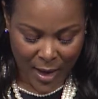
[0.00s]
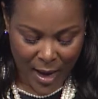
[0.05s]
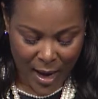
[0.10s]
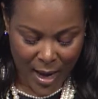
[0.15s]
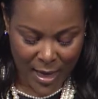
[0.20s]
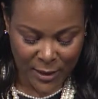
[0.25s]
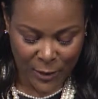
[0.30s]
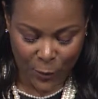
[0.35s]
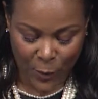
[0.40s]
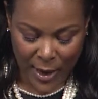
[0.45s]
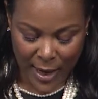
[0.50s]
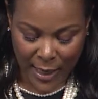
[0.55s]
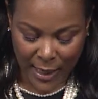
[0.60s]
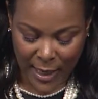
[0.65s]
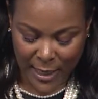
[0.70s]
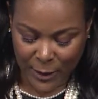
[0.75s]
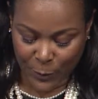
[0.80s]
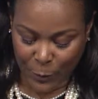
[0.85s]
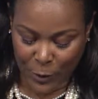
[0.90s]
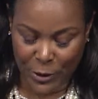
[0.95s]
as well
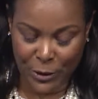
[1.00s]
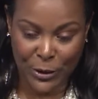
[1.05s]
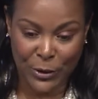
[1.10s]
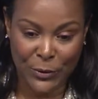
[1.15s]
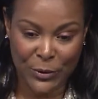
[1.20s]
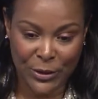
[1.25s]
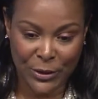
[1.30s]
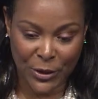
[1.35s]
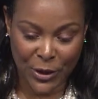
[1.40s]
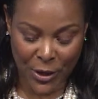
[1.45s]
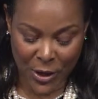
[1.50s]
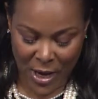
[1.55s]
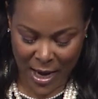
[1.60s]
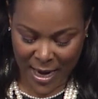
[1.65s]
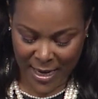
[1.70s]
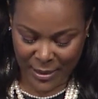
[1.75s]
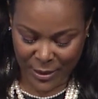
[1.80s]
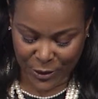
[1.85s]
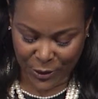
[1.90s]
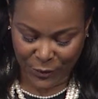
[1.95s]
as producer
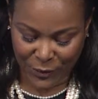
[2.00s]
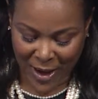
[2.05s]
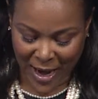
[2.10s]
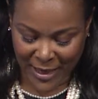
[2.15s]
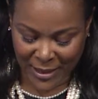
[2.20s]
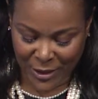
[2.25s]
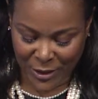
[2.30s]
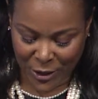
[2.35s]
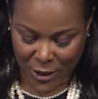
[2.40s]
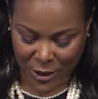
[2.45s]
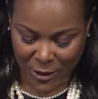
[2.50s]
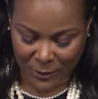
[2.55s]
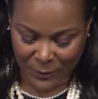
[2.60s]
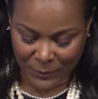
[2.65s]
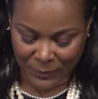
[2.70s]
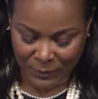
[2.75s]
and director.